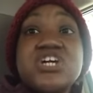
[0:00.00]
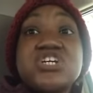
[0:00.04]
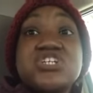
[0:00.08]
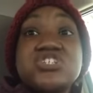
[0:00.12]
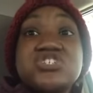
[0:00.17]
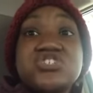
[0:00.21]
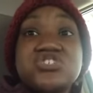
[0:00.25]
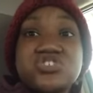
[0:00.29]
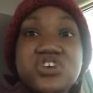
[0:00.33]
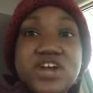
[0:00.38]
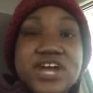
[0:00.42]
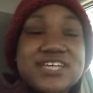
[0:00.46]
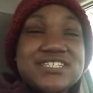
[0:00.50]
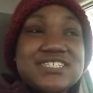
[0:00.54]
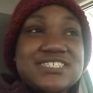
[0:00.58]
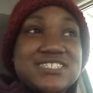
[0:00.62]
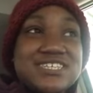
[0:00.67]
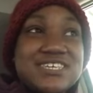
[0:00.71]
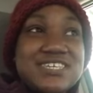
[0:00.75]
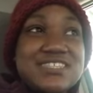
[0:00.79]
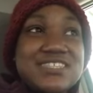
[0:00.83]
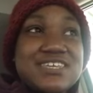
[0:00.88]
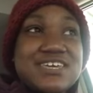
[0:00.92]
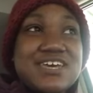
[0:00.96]
Stress
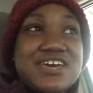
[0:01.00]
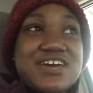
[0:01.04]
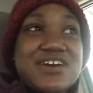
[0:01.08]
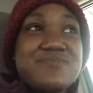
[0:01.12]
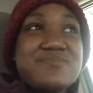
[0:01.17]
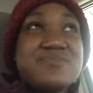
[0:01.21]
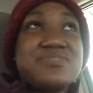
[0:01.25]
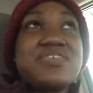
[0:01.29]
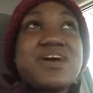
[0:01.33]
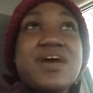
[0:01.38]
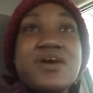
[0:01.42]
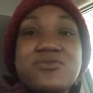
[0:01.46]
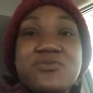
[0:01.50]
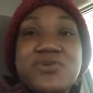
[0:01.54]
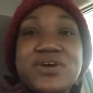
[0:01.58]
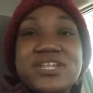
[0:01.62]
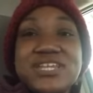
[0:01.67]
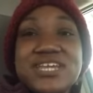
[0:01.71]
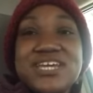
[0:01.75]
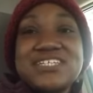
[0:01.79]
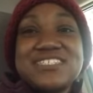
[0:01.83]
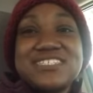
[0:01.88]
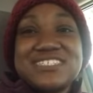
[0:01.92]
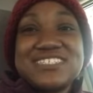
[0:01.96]
to them that we
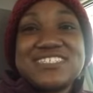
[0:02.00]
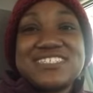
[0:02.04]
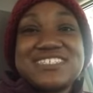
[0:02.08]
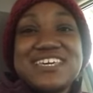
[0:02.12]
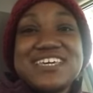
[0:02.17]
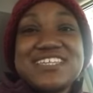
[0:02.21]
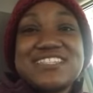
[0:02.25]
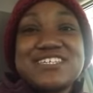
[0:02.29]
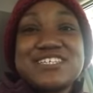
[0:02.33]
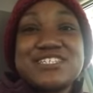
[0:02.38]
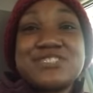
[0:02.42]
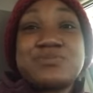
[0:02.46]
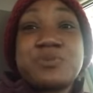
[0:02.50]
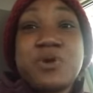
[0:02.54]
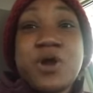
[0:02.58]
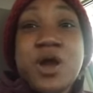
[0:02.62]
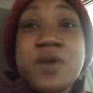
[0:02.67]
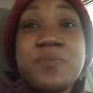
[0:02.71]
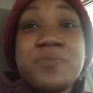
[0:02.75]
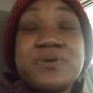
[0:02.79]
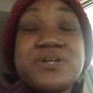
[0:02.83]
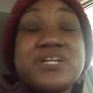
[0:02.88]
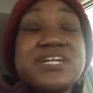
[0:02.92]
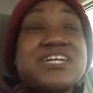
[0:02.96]
need to see this
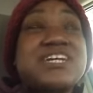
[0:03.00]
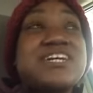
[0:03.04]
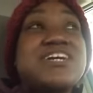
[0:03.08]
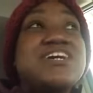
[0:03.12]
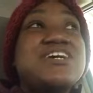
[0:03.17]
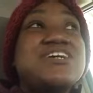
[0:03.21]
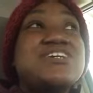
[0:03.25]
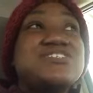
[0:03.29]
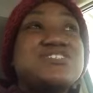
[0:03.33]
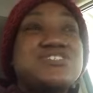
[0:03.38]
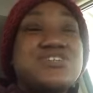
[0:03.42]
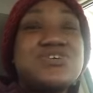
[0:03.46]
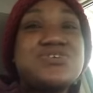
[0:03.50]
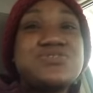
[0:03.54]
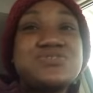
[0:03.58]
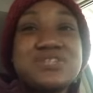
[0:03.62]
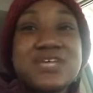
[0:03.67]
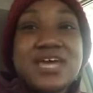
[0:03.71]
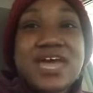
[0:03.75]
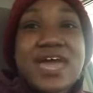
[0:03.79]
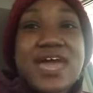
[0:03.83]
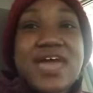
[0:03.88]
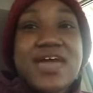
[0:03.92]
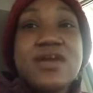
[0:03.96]
property
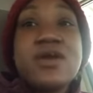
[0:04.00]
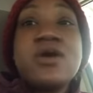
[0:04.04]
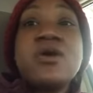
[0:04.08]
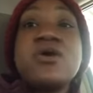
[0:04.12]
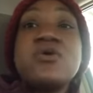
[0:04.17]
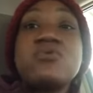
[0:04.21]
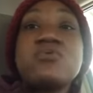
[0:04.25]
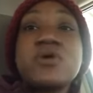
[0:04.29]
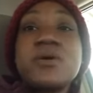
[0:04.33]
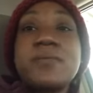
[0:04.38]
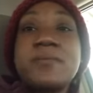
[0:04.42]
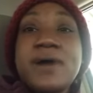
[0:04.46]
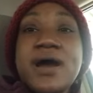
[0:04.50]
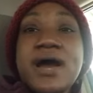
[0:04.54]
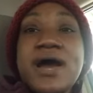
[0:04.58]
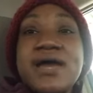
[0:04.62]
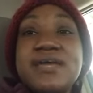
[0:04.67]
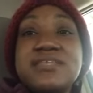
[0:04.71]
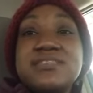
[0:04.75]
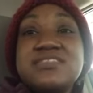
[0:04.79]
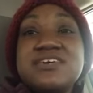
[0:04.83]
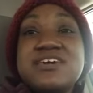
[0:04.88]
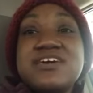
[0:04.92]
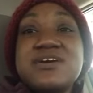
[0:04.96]
today.
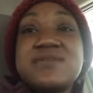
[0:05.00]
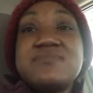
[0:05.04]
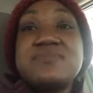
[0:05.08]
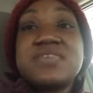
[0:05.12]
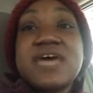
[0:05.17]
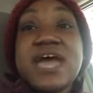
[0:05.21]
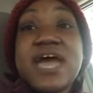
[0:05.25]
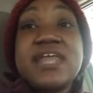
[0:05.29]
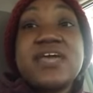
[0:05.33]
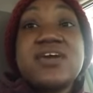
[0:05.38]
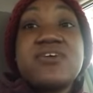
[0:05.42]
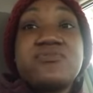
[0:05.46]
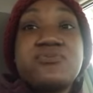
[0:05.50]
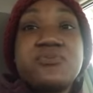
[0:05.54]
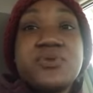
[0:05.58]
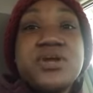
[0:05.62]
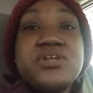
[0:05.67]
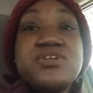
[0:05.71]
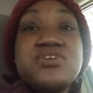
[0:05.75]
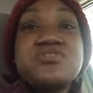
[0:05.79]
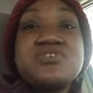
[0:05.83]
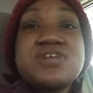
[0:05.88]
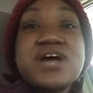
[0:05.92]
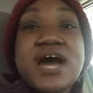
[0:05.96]
Remind them that if
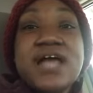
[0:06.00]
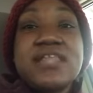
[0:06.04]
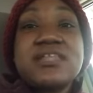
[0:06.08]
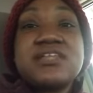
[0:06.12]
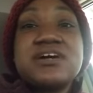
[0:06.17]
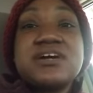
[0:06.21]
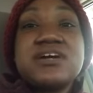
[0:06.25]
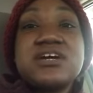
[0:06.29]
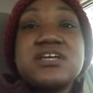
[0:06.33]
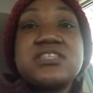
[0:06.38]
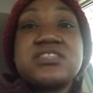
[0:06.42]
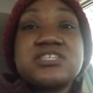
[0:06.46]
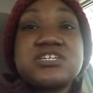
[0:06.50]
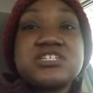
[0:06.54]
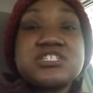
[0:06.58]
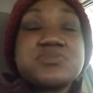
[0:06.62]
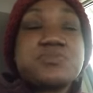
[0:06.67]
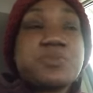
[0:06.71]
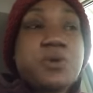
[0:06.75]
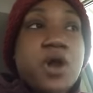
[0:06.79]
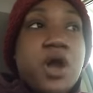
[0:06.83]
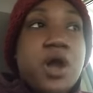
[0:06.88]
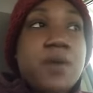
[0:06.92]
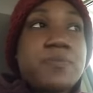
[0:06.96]
we do not look at this
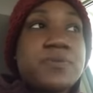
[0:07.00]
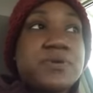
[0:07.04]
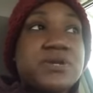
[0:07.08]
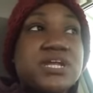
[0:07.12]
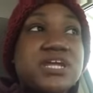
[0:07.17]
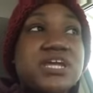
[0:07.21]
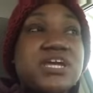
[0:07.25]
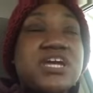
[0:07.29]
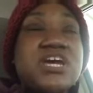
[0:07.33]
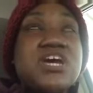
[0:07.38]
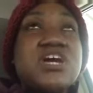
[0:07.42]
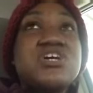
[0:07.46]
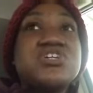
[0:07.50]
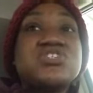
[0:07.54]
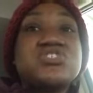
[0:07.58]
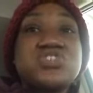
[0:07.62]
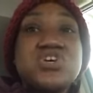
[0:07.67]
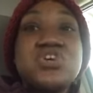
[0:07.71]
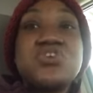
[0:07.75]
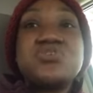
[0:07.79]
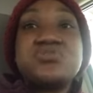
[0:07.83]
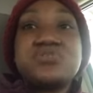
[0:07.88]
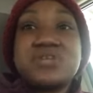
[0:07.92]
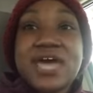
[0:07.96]
property
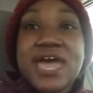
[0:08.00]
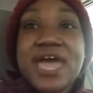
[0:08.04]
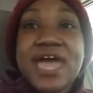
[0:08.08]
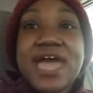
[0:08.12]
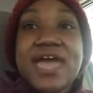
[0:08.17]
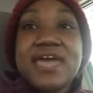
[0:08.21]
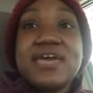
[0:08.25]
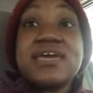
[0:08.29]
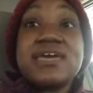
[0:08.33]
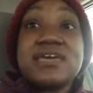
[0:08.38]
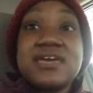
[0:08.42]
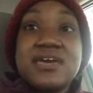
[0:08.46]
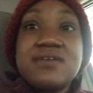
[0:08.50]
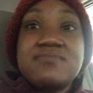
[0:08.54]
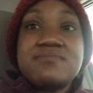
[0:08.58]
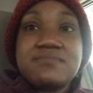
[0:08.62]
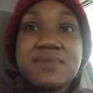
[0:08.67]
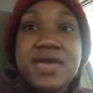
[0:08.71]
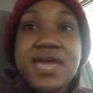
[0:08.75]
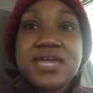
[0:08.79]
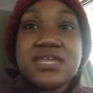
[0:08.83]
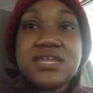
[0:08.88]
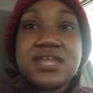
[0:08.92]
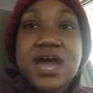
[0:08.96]
today, it
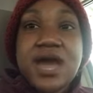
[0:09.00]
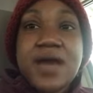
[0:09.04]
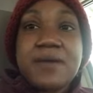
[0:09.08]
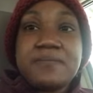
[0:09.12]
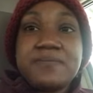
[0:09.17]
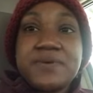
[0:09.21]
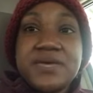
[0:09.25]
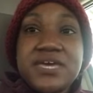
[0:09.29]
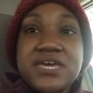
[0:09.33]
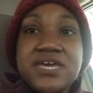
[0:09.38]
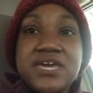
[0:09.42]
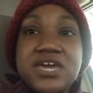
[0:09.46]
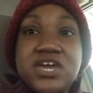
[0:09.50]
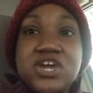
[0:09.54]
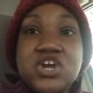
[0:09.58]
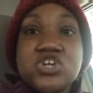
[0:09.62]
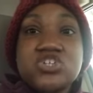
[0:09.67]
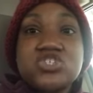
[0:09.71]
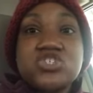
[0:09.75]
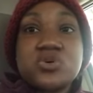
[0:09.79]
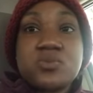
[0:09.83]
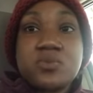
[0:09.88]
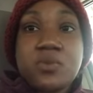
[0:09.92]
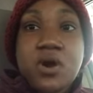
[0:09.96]
may not be
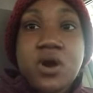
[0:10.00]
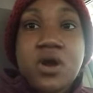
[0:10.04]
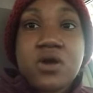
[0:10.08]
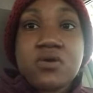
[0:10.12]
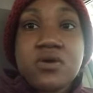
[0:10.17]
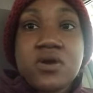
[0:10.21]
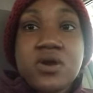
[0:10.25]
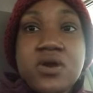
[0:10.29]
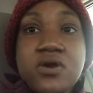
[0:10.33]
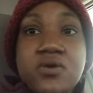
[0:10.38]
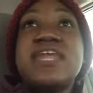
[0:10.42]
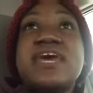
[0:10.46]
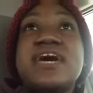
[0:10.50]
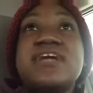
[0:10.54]
here tomorrow.